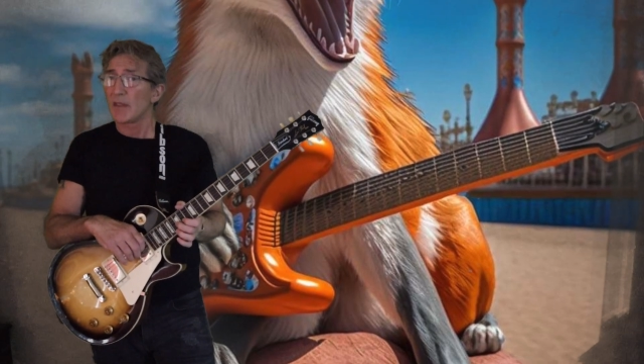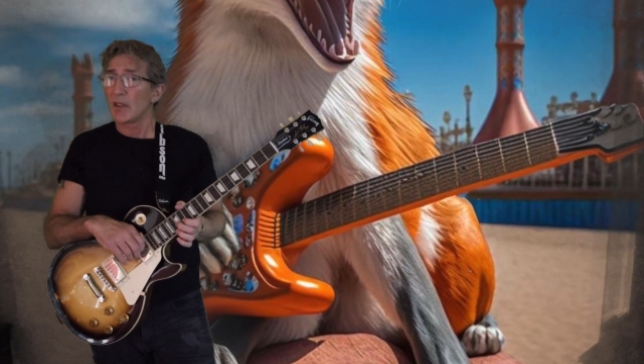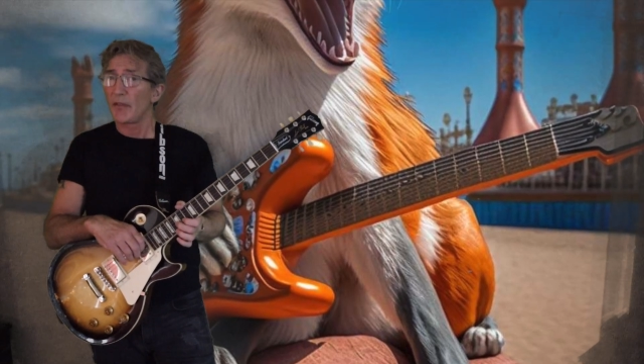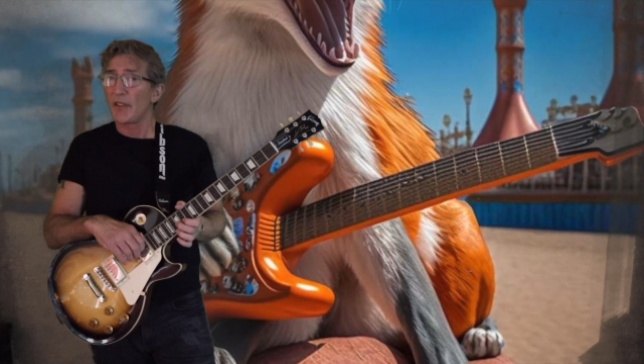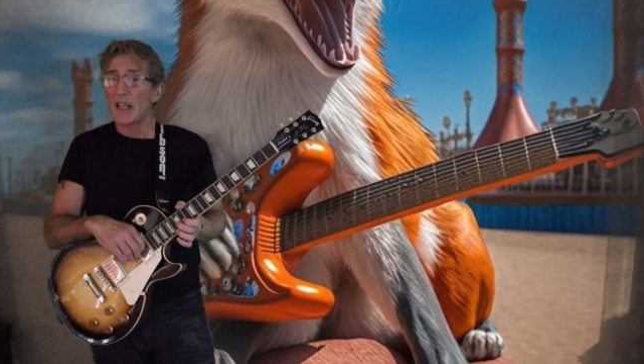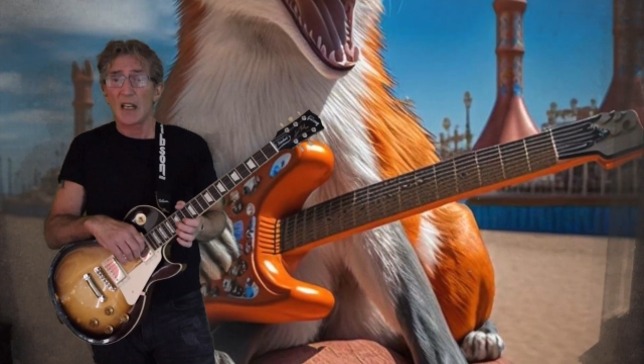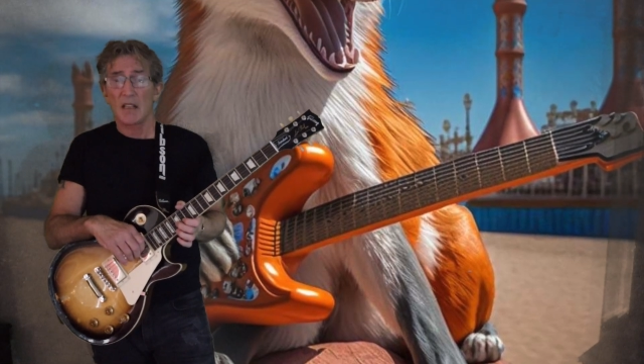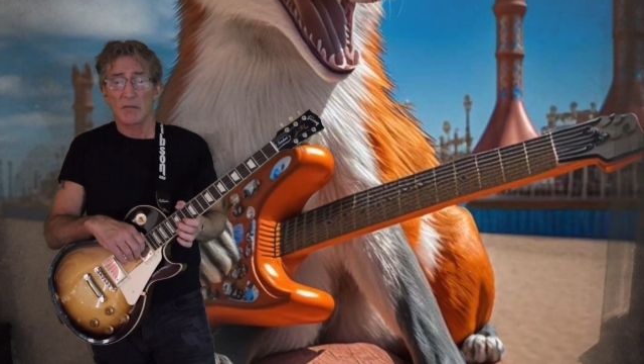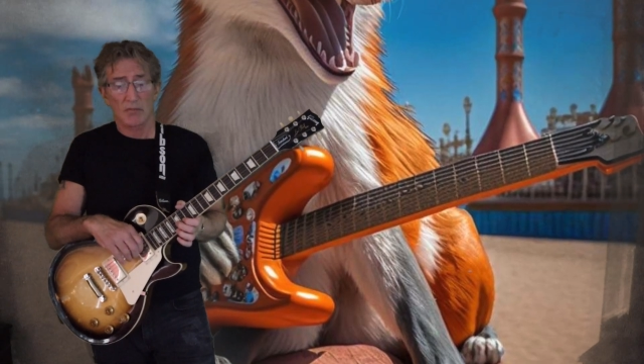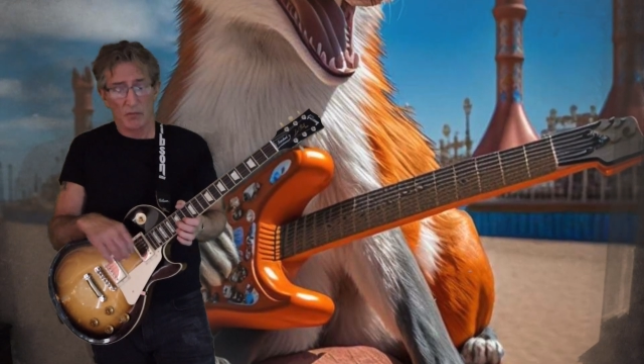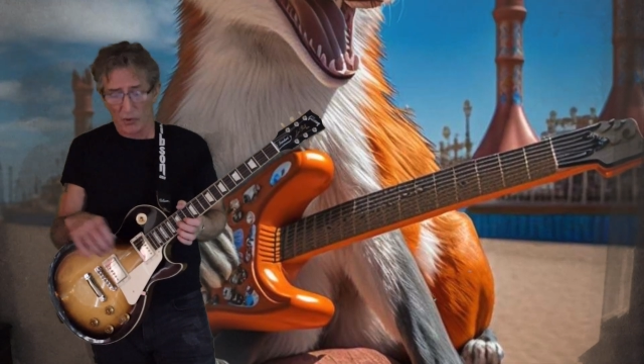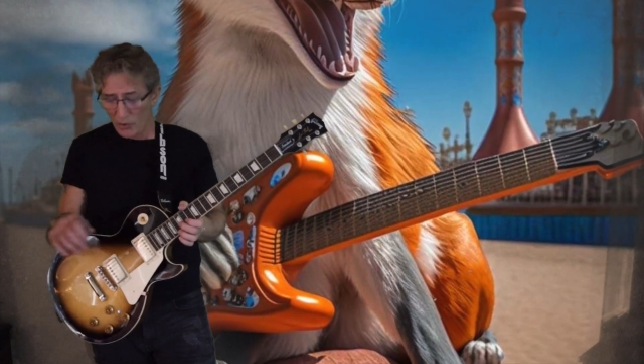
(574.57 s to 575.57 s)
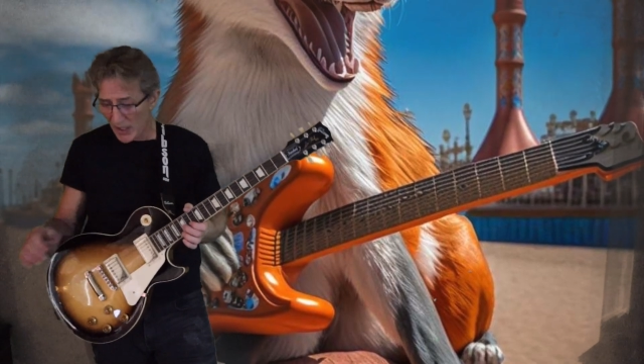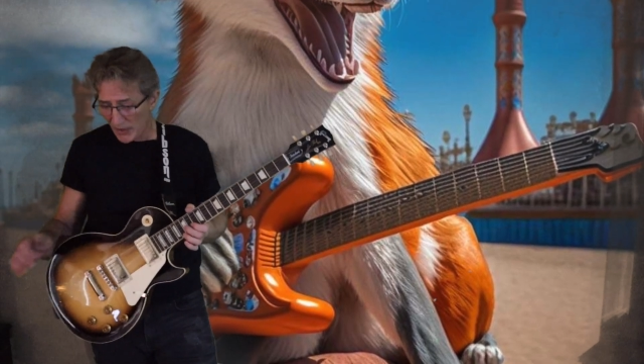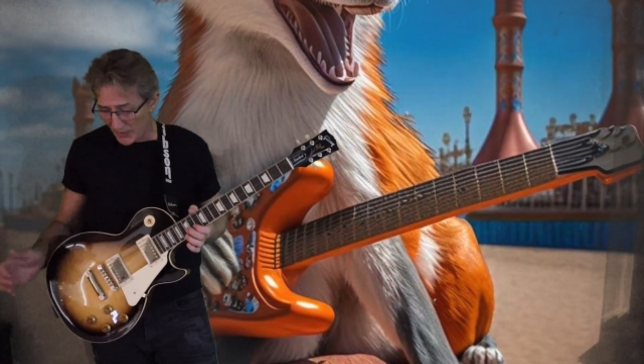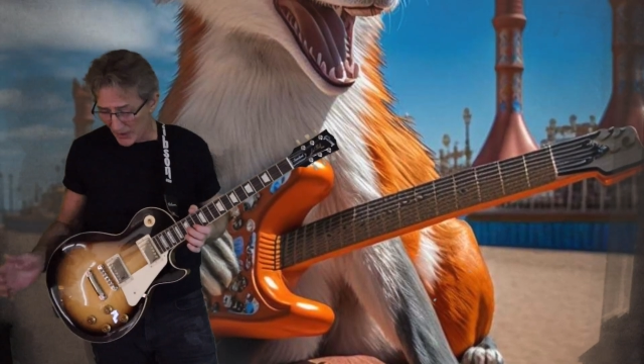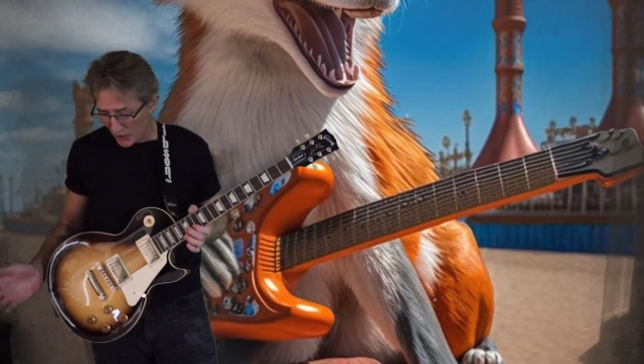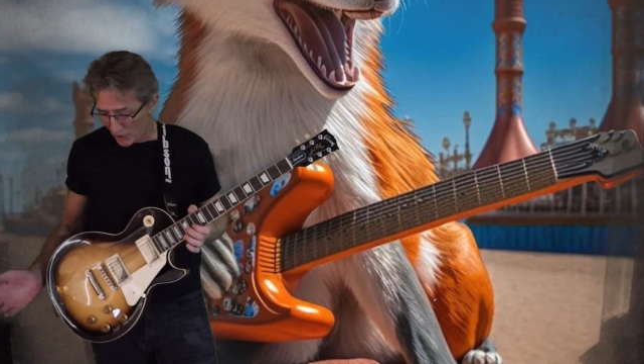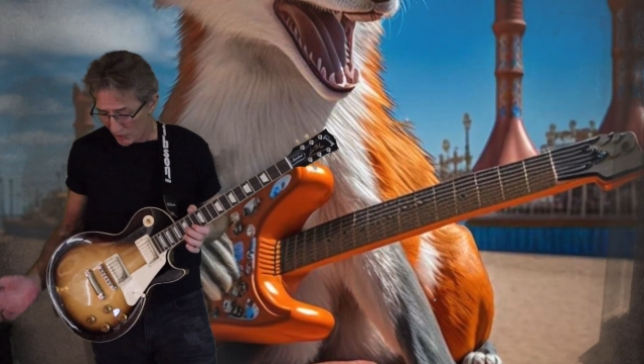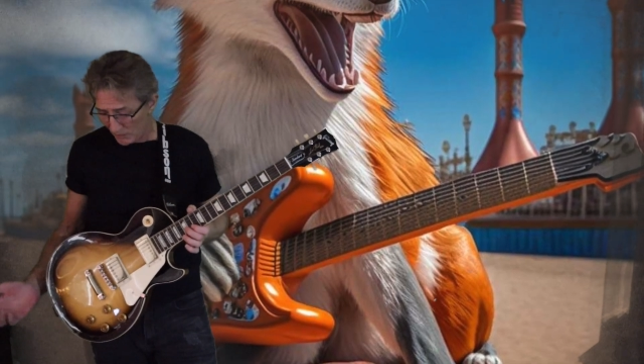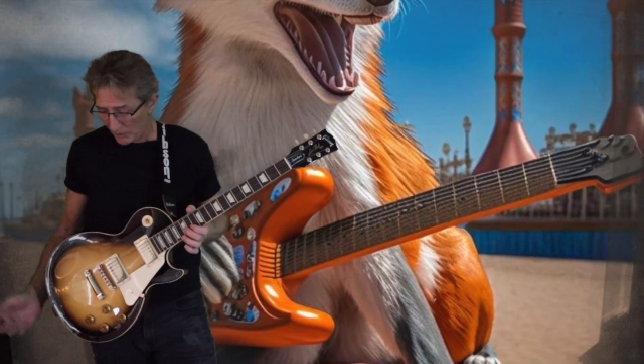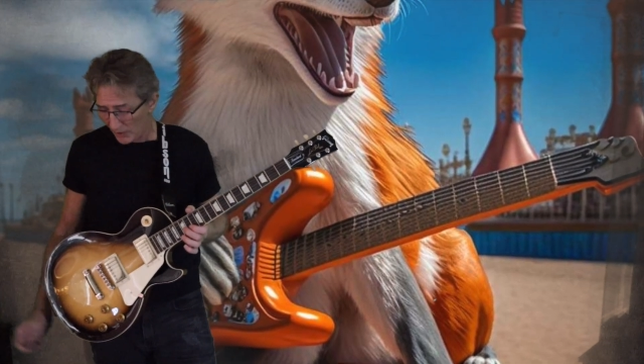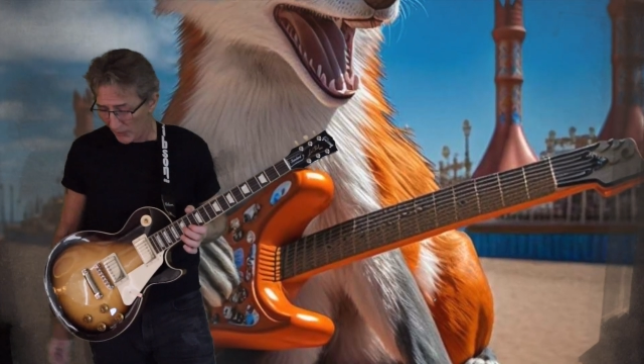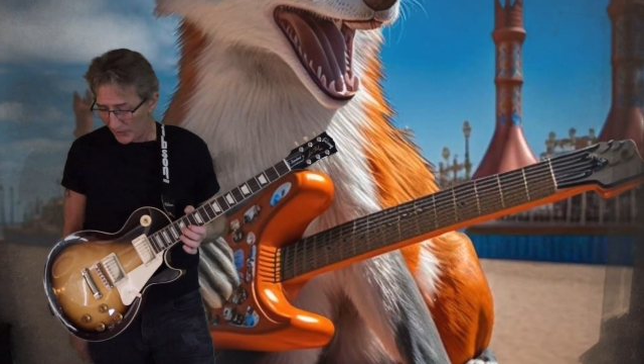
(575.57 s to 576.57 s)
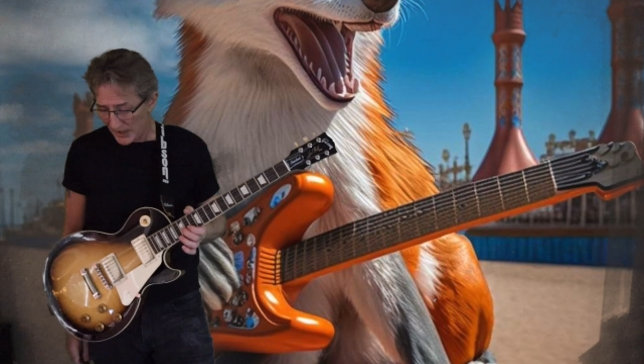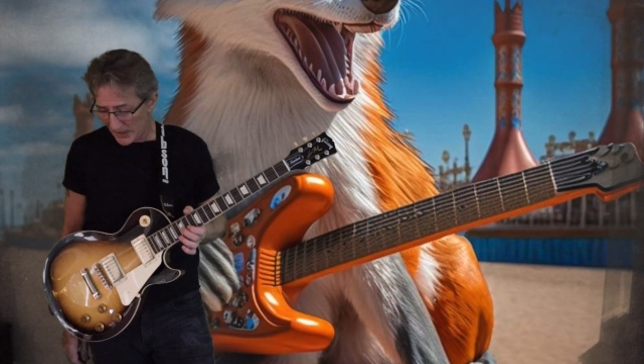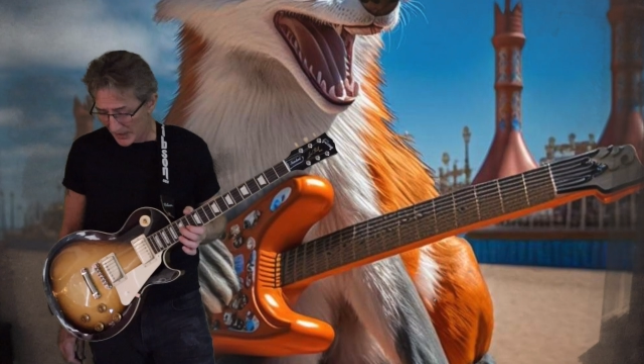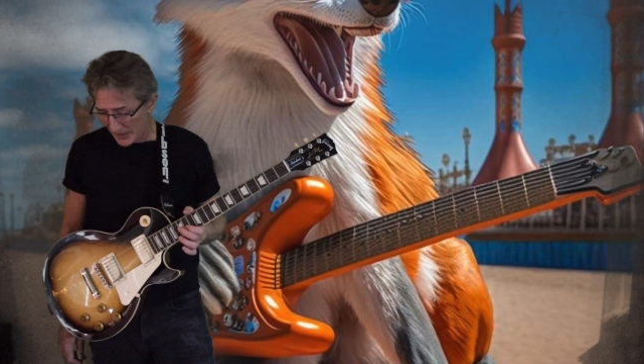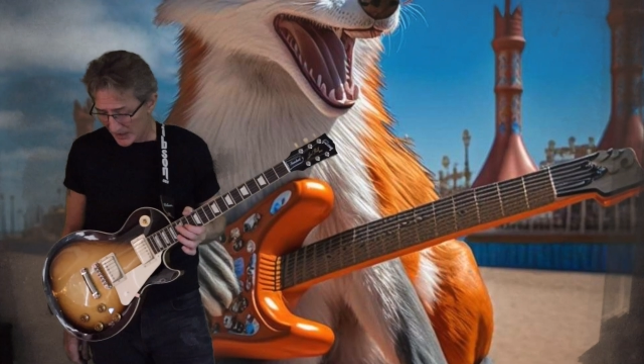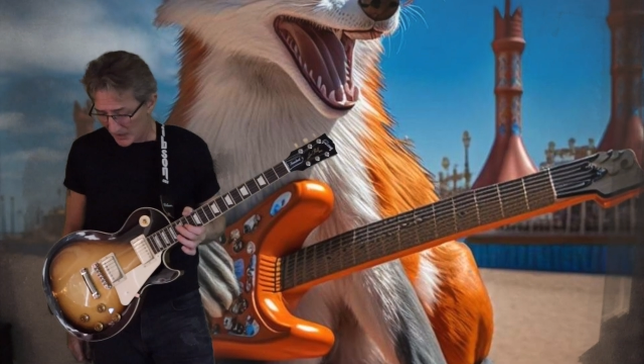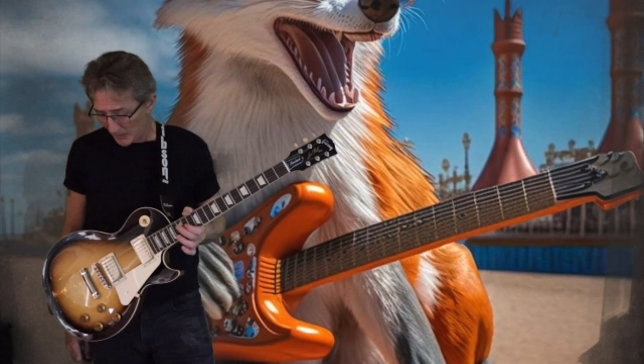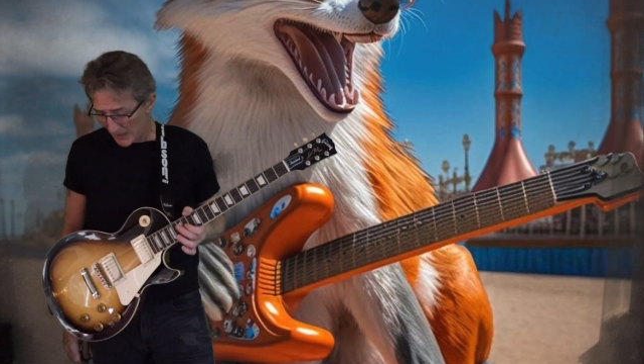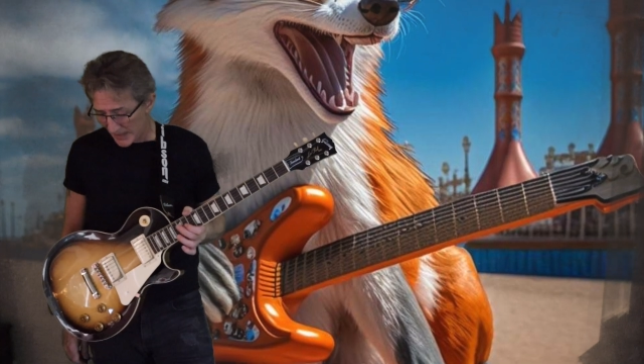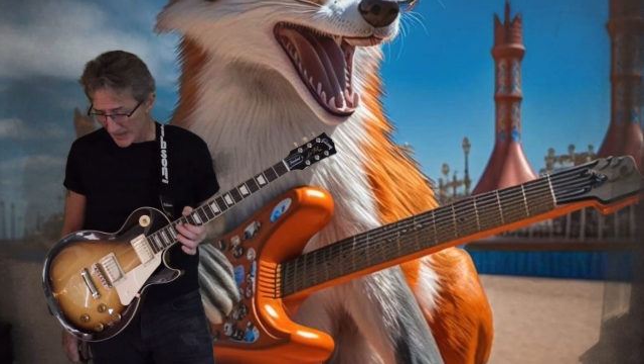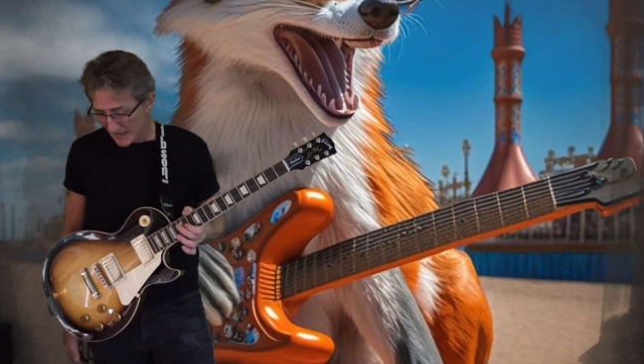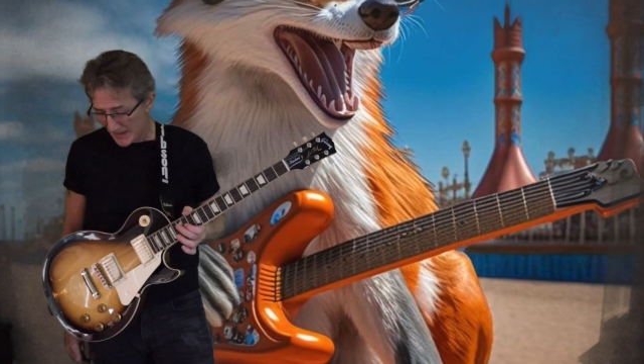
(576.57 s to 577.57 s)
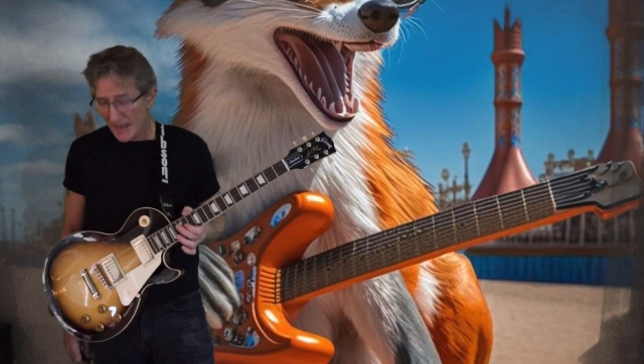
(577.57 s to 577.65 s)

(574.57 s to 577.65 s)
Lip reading: Love it. Great finish, lovely thing to play,